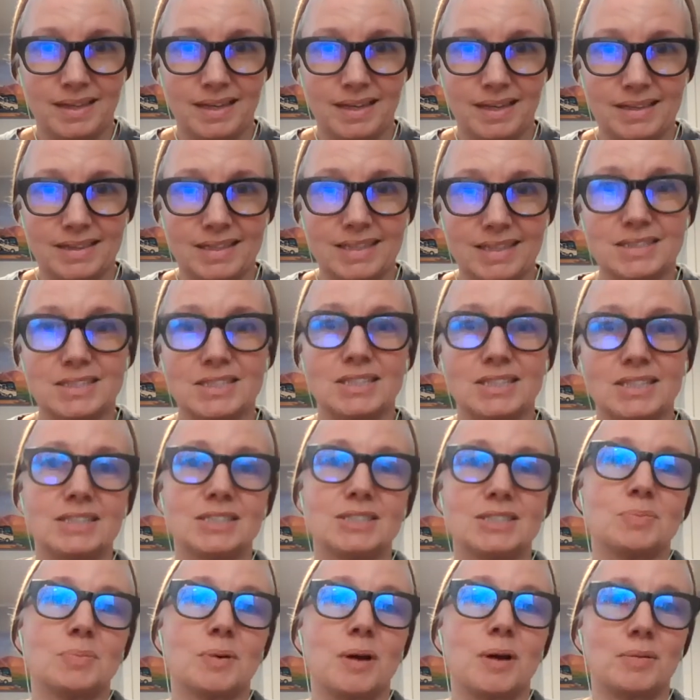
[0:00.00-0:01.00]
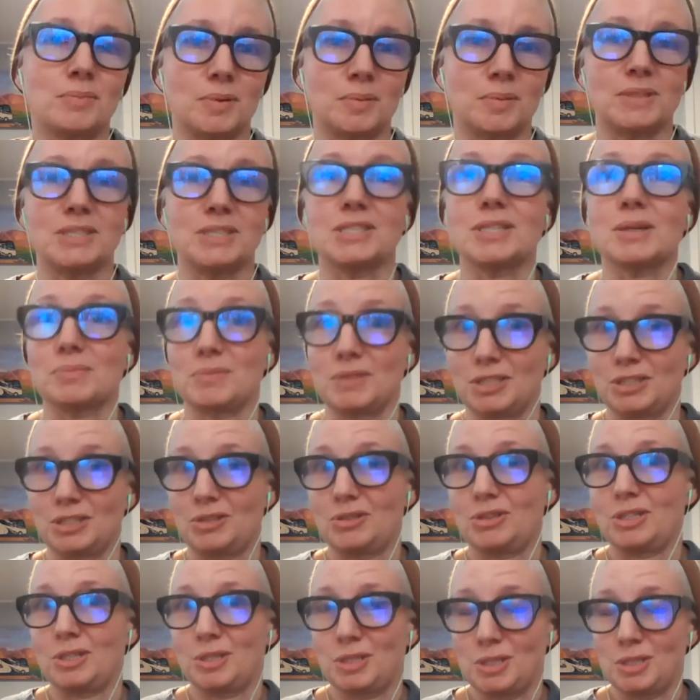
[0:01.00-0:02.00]
And this is probably something
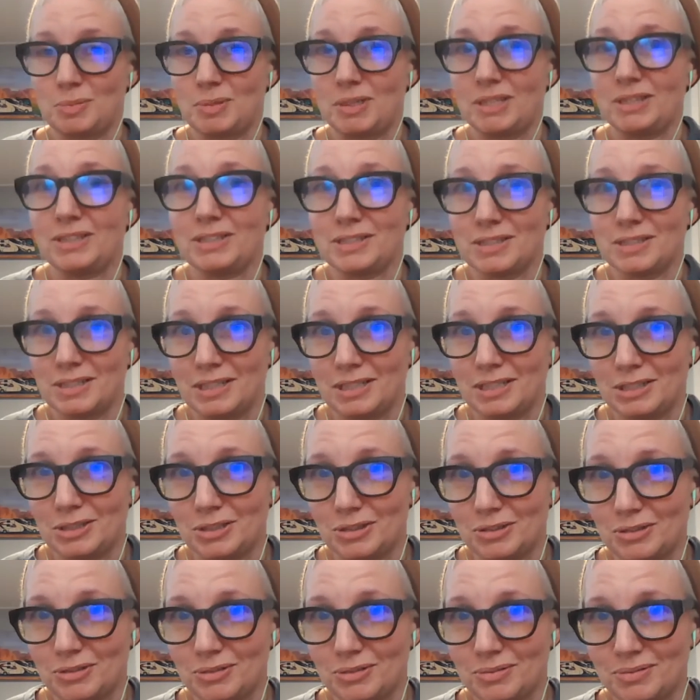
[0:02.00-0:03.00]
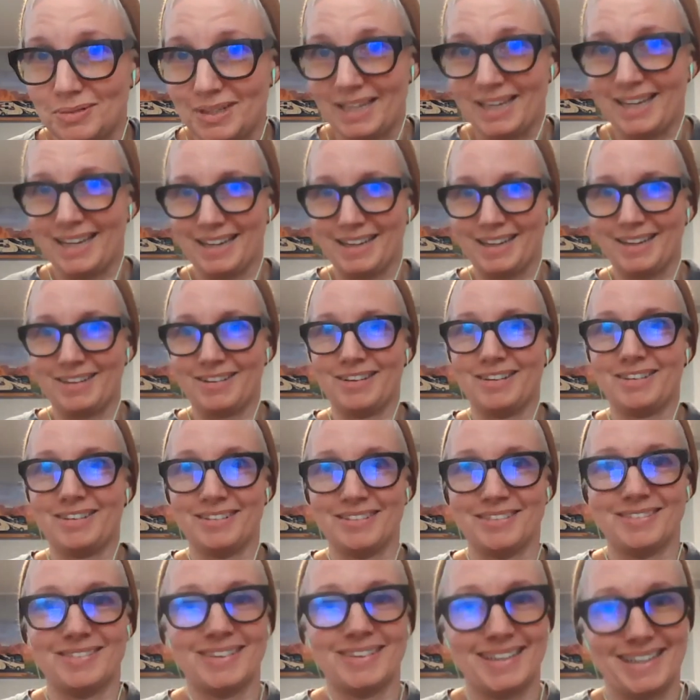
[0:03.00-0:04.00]
you need to be listening to
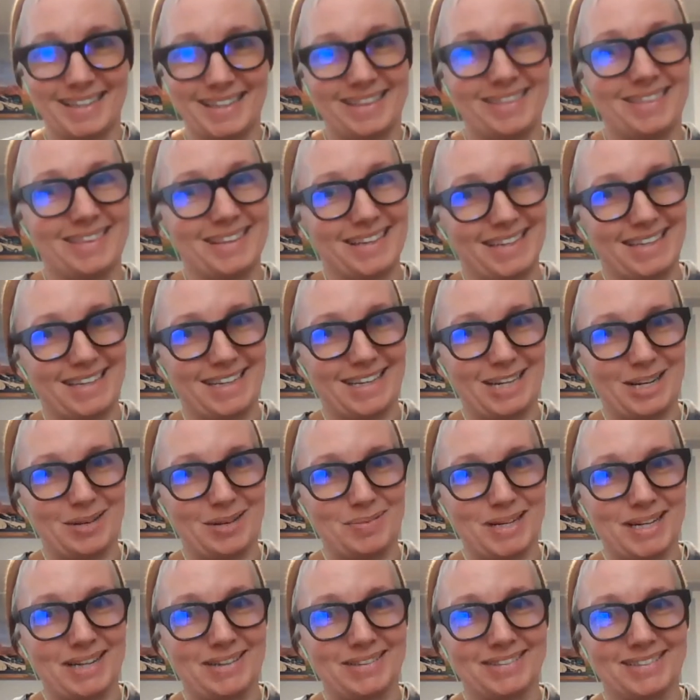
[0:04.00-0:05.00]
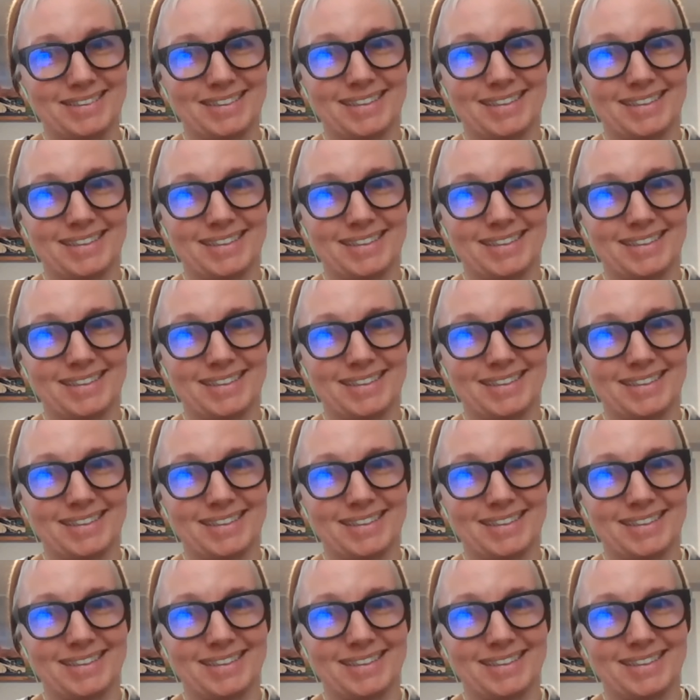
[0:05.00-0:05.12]
and thinking about.